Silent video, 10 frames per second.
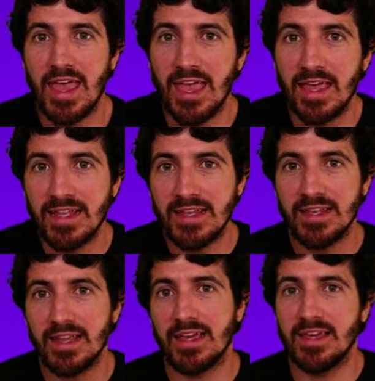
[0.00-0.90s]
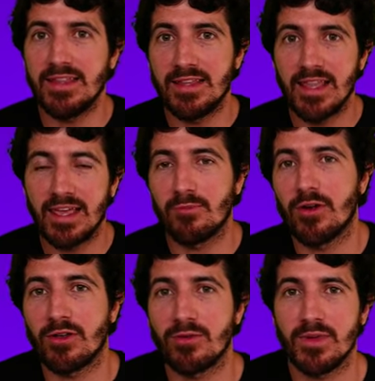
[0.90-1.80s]
and hit the like
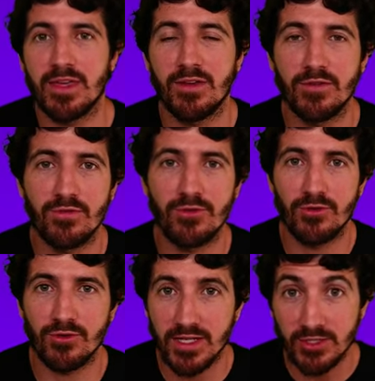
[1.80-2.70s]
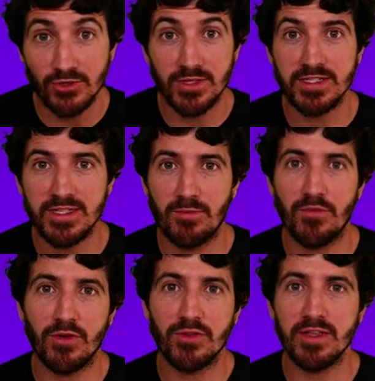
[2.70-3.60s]
button if you're enjoying this type
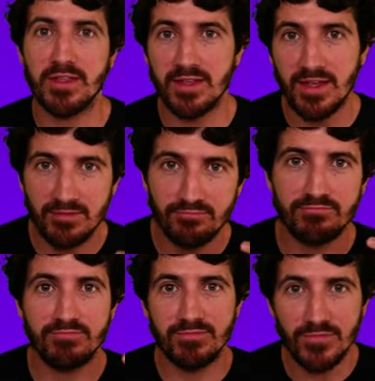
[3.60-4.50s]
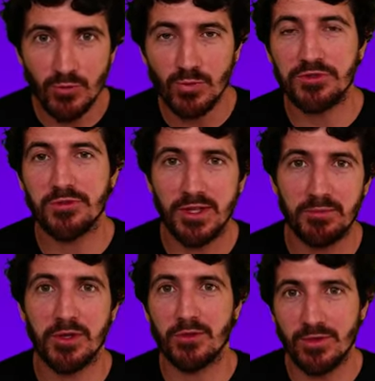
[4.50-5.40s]
of content and you want to let
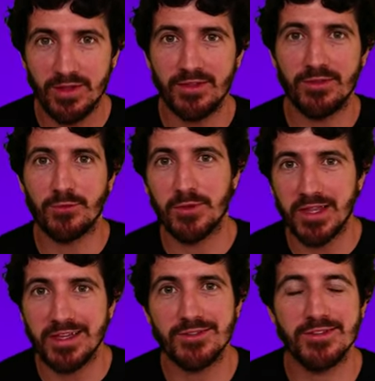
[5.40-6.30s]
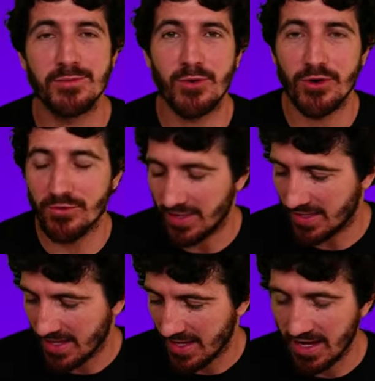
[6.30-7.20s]
me know that you would like to see more of it.
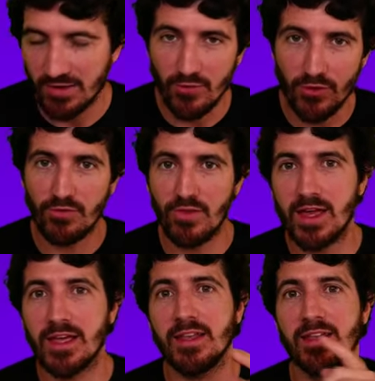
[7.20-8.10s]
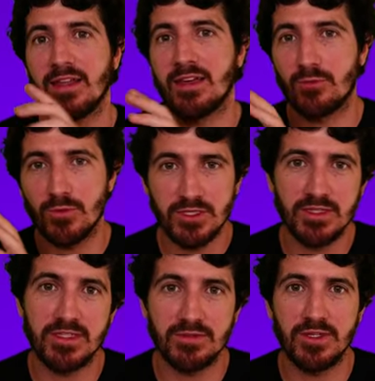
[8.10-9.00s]
And if you're offline
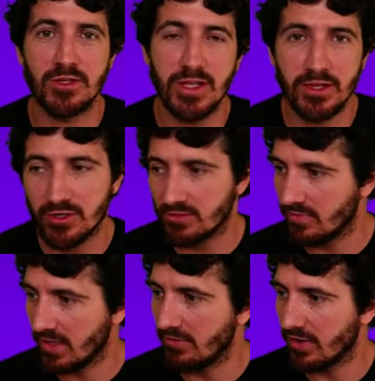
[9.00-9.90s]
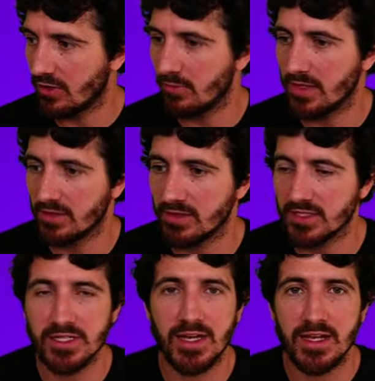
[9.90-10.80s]
watching this video later, leave a comment on the
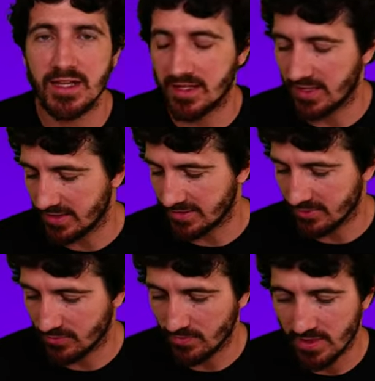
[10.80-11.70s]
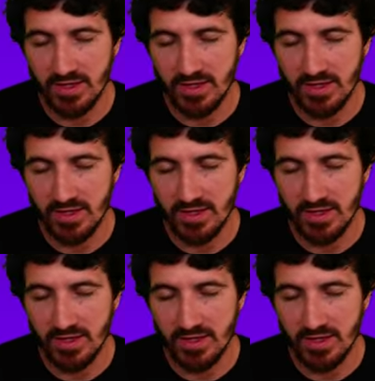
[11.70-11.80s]
chat and let us know